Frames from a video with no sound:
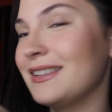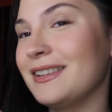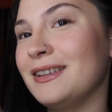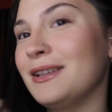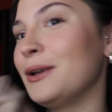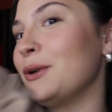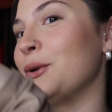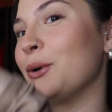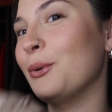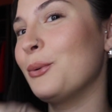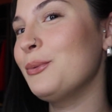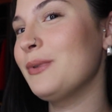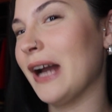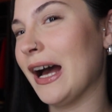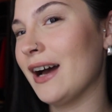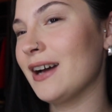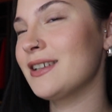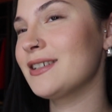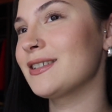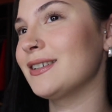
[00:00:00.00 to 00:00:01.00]
the no
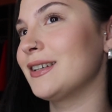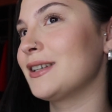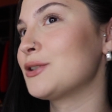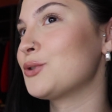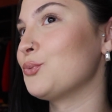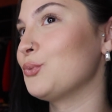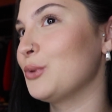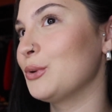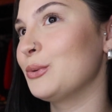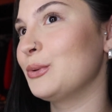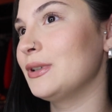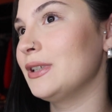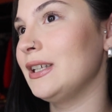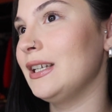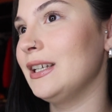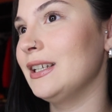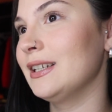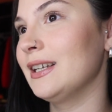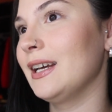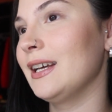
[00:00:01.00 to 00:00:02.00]
notch looks real
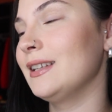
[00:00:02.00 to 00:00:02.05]
clean,